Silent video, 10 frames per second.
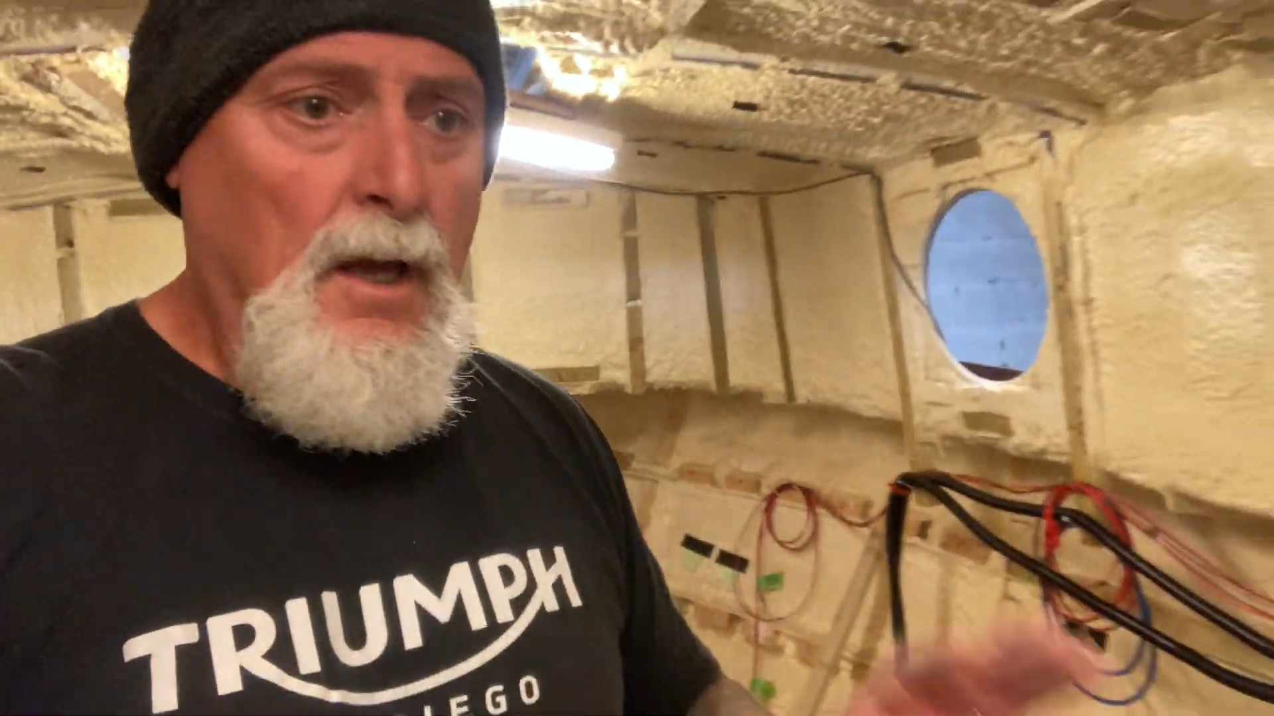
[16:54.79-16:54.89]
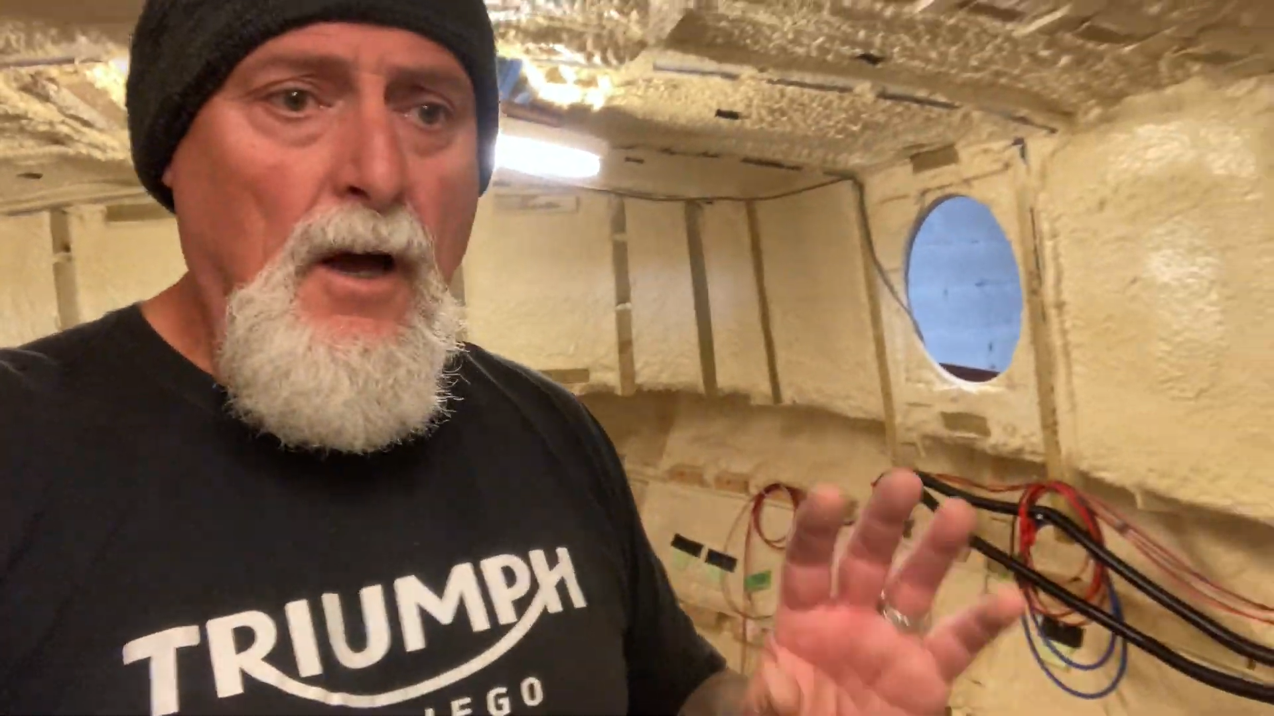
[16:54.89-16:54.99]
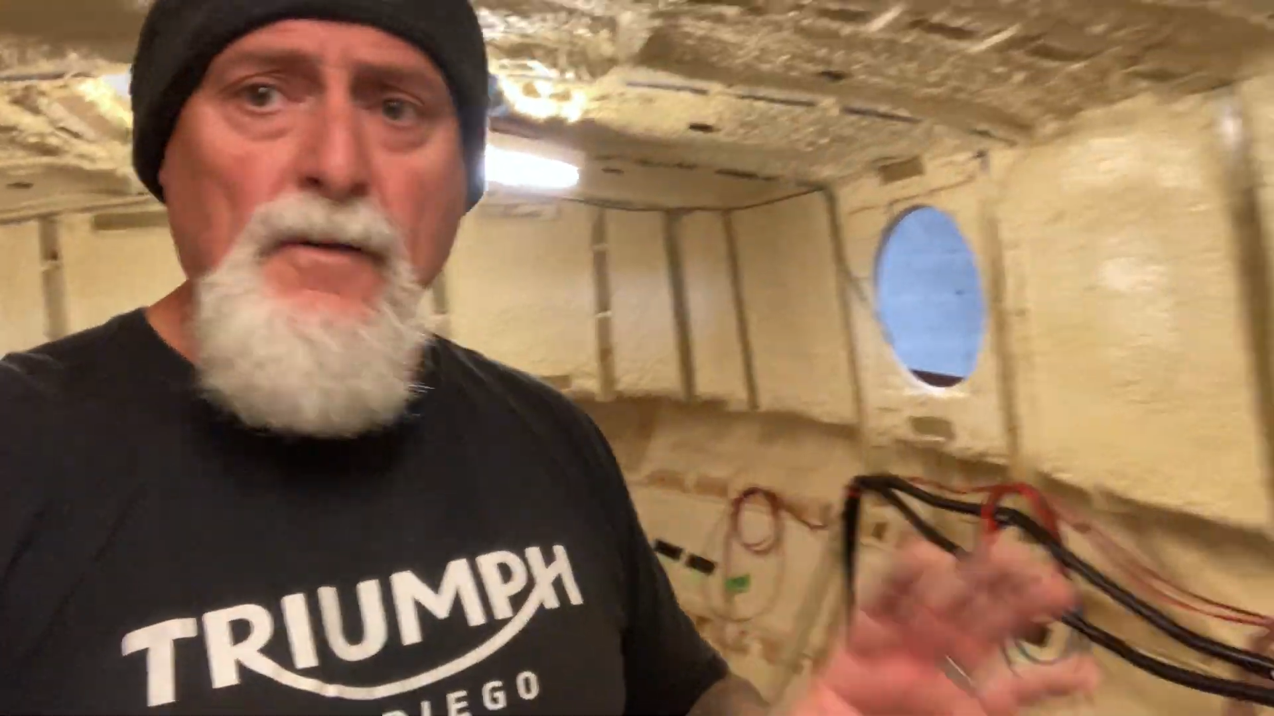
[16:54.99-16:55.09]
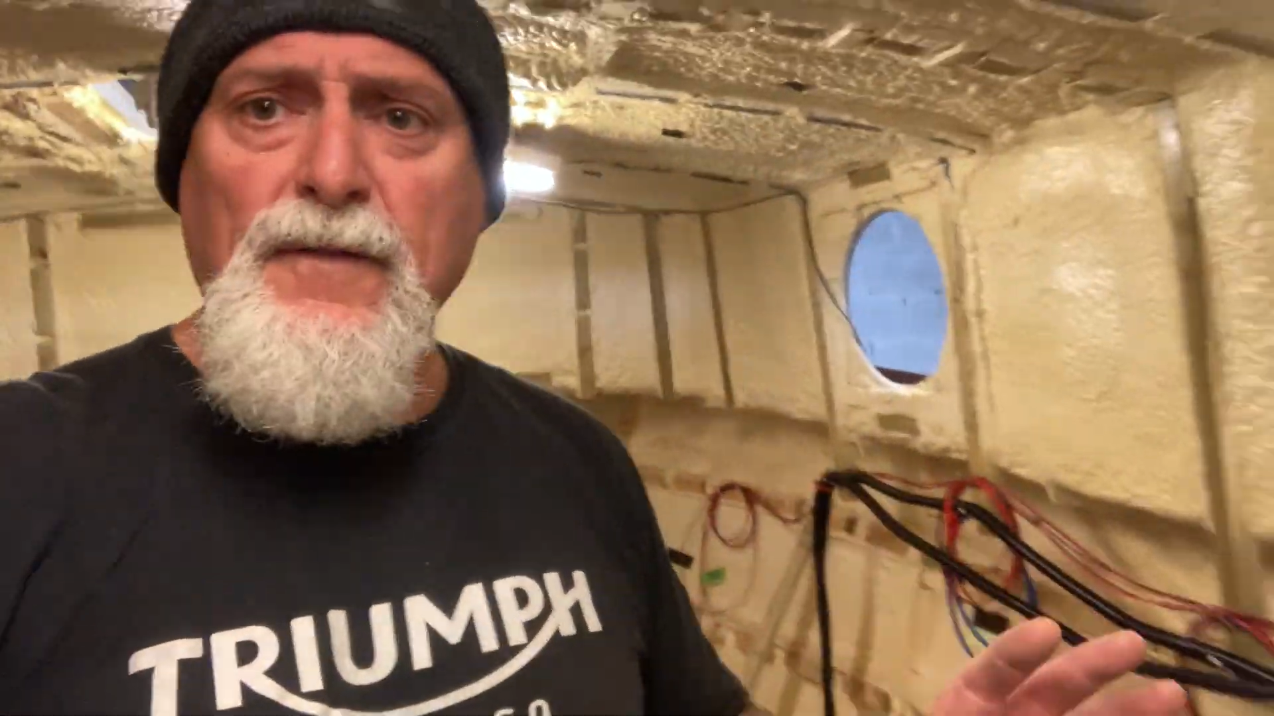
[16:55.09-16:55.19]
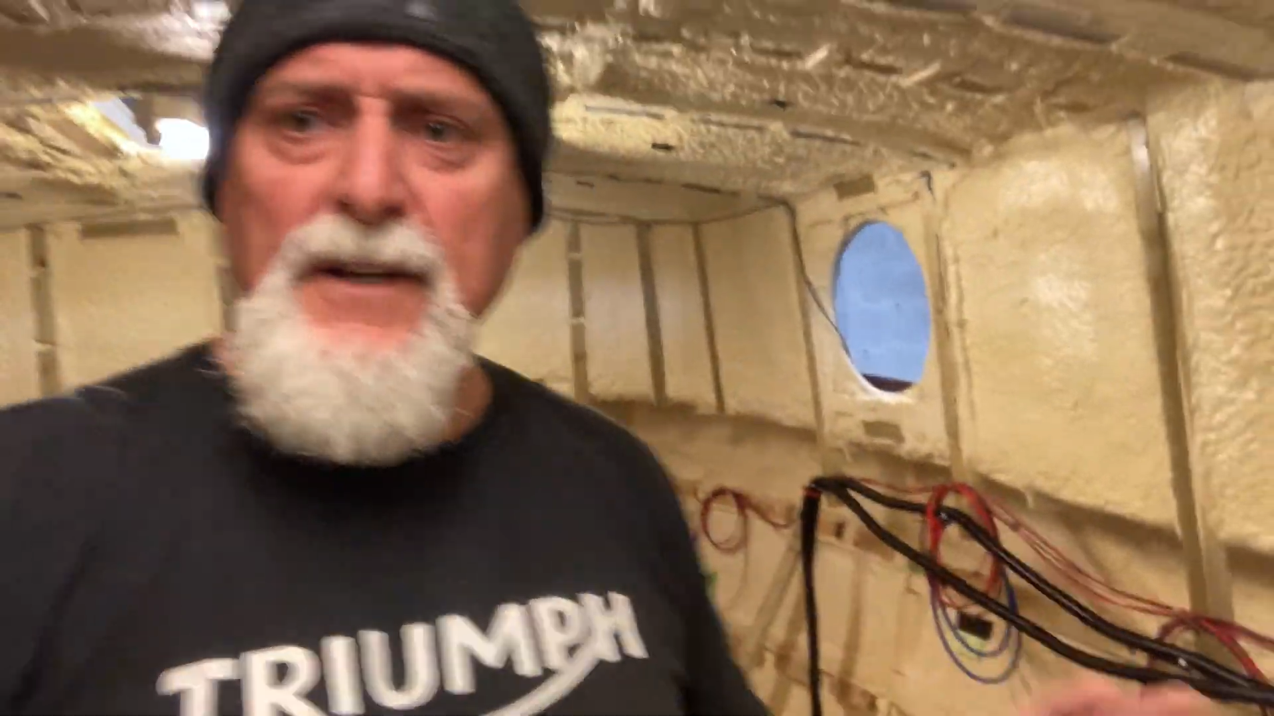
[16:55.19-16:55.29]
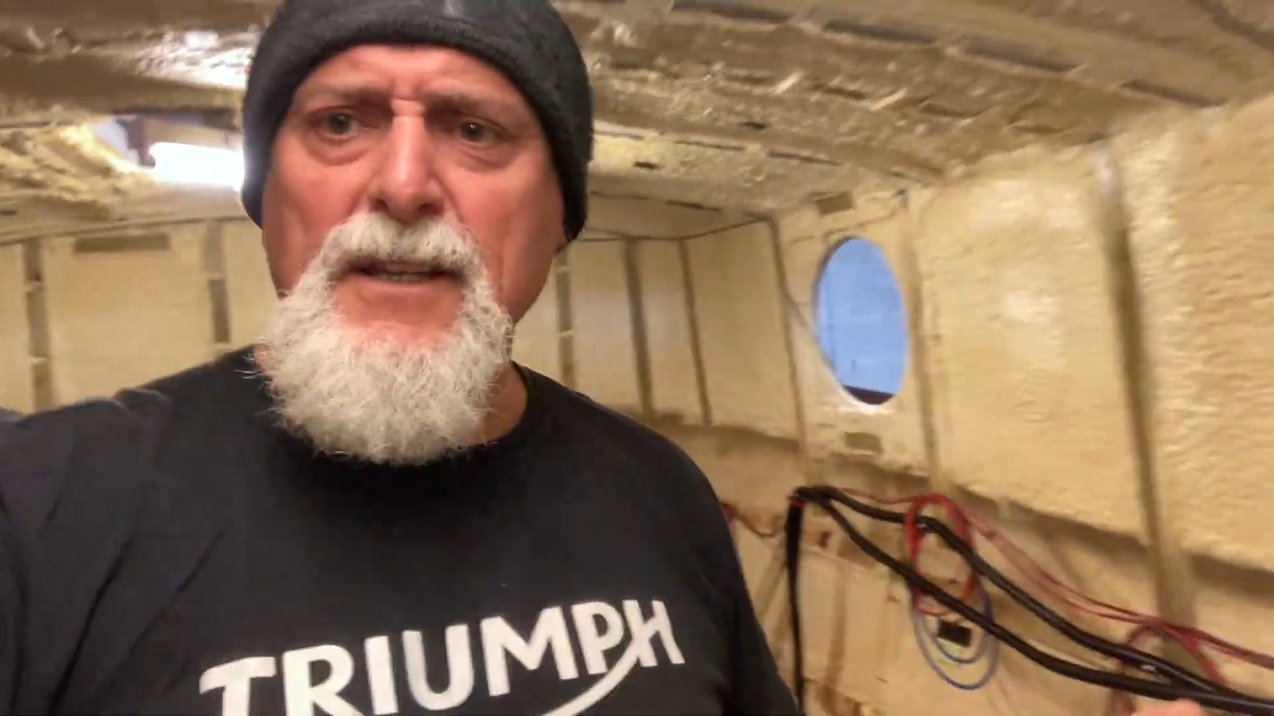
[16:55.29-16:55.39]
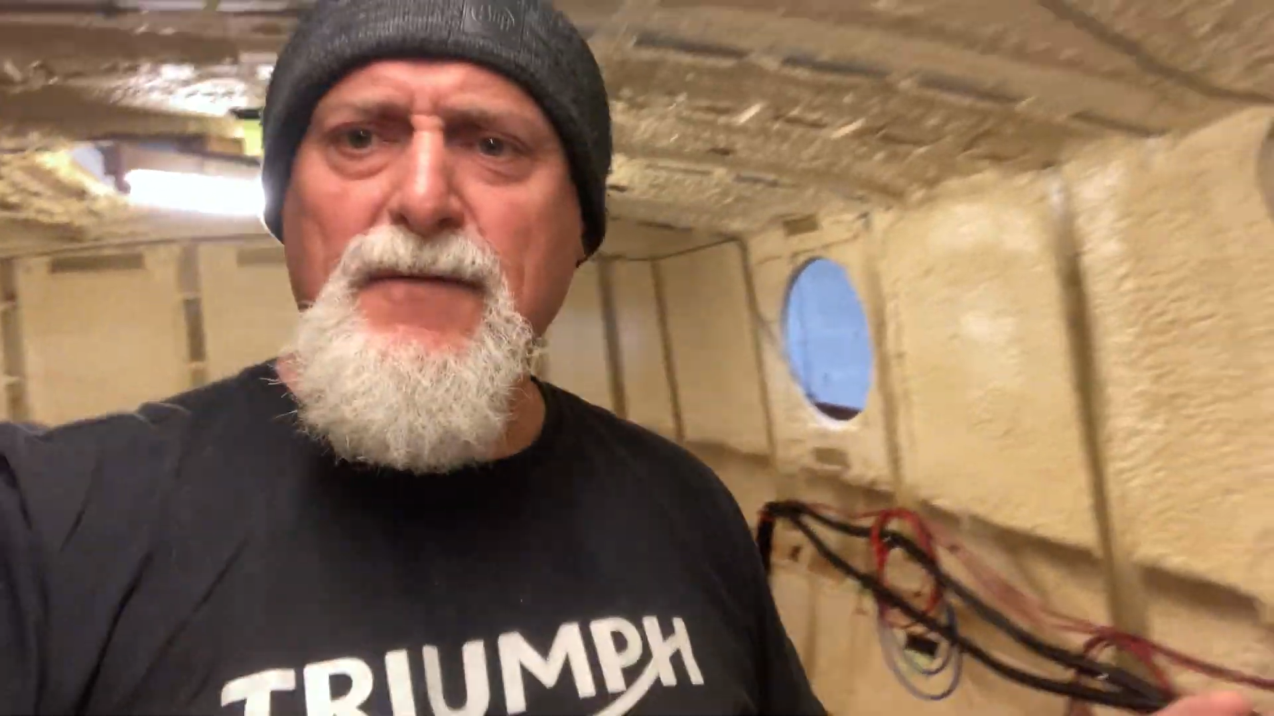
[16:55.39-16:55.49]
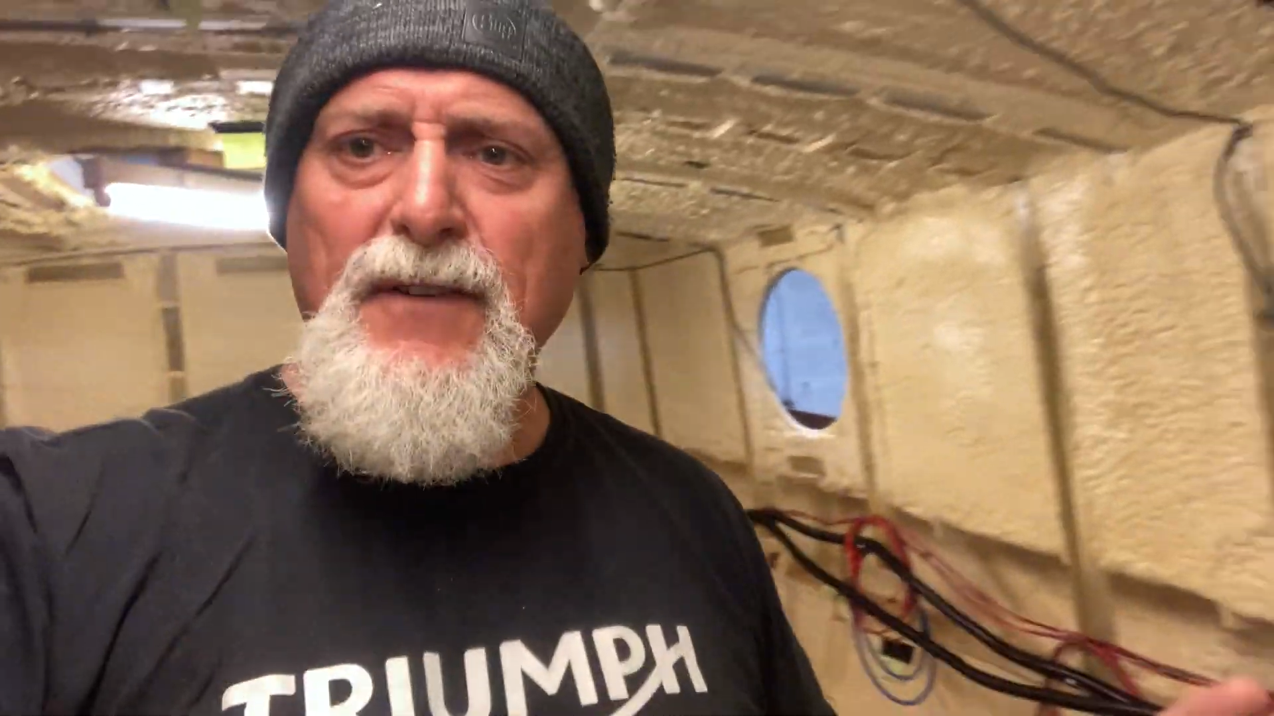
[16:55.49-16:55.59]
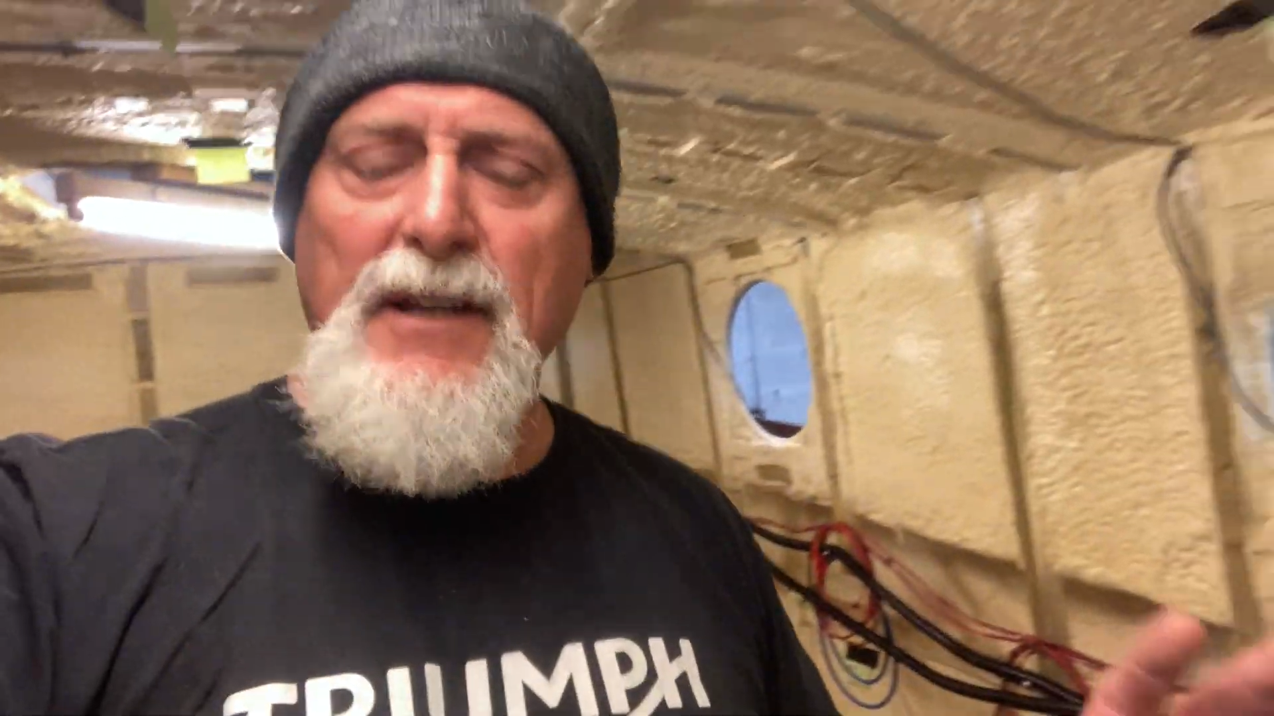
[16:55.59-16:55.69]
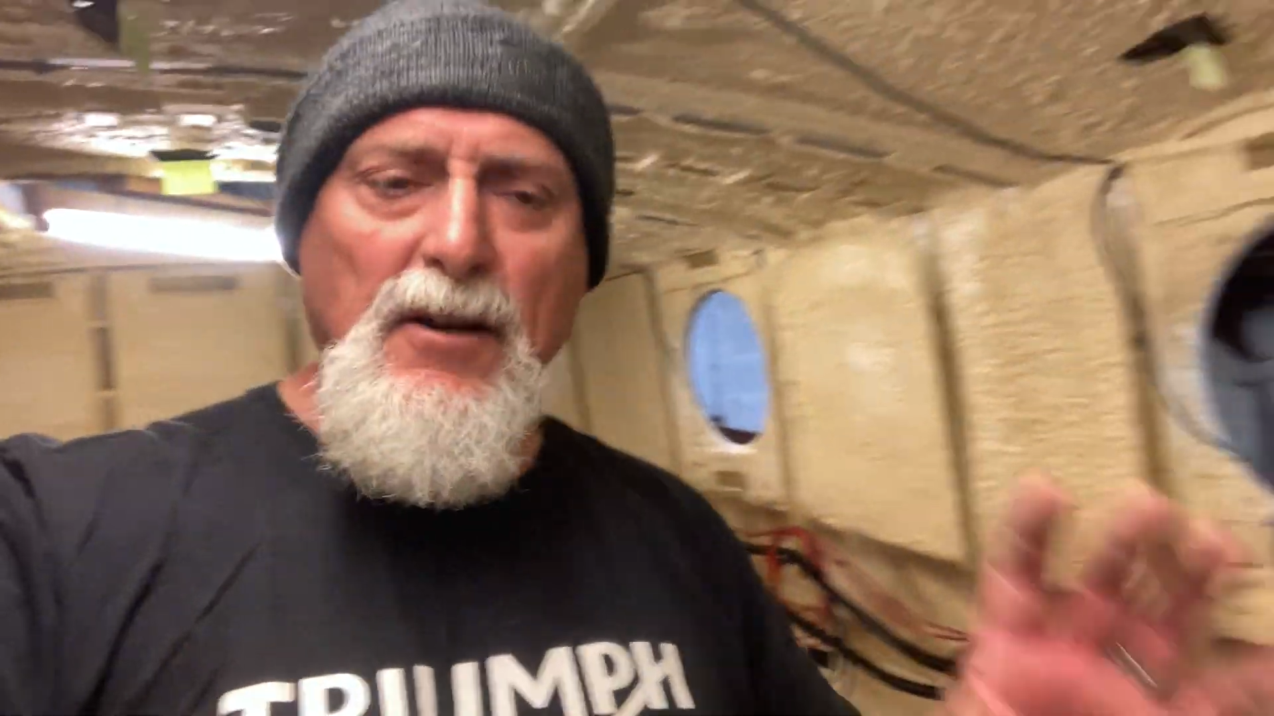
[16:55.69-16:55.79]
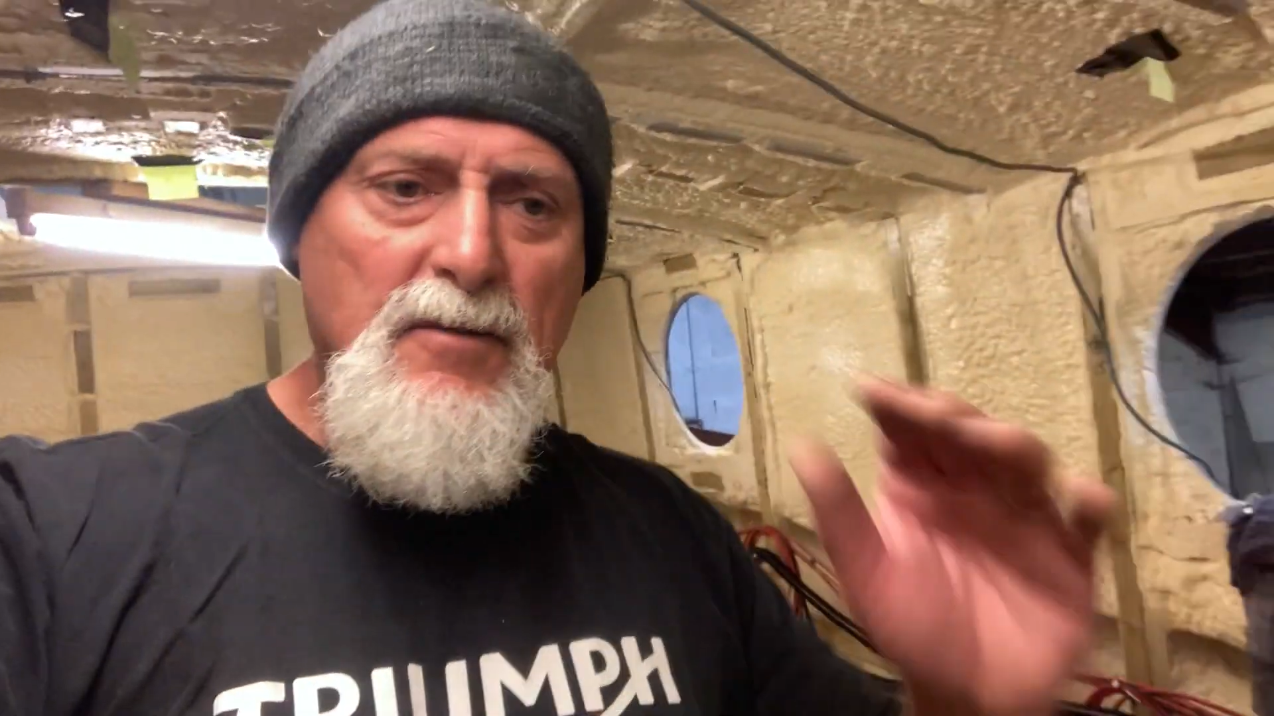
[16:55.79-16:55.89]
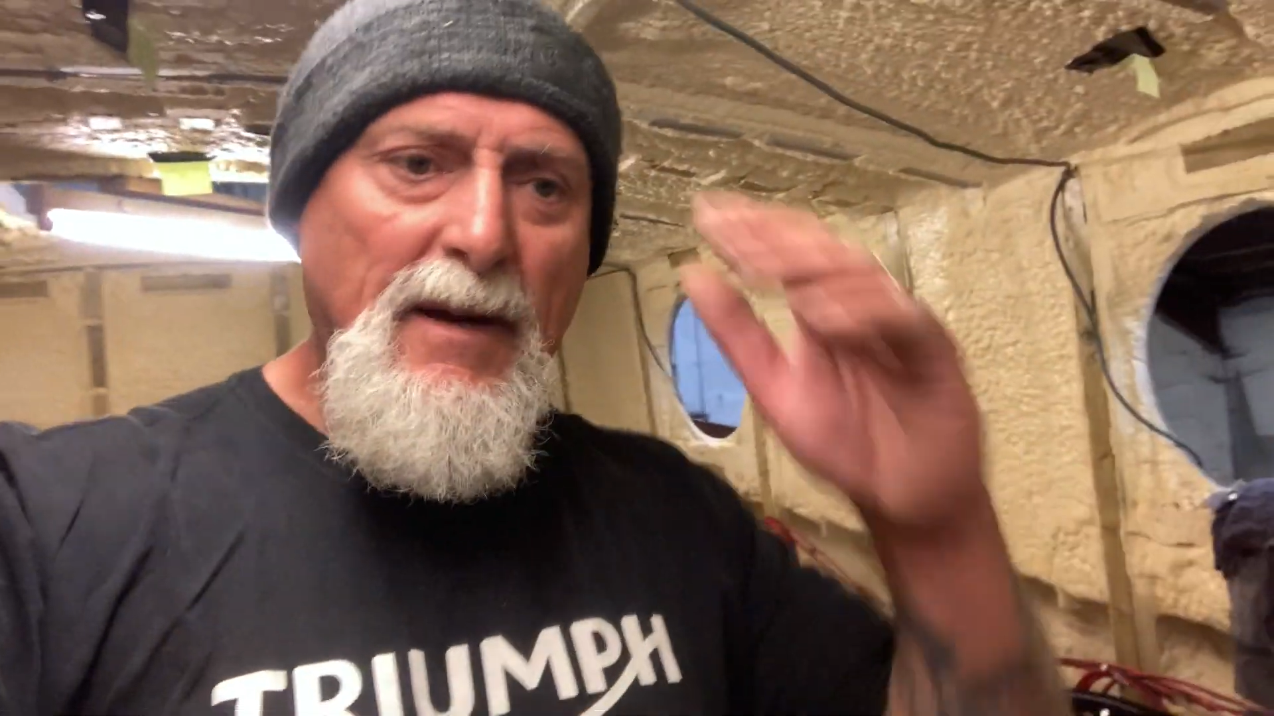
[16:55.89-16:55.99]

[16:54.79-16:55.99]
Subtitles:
Hopefully this video's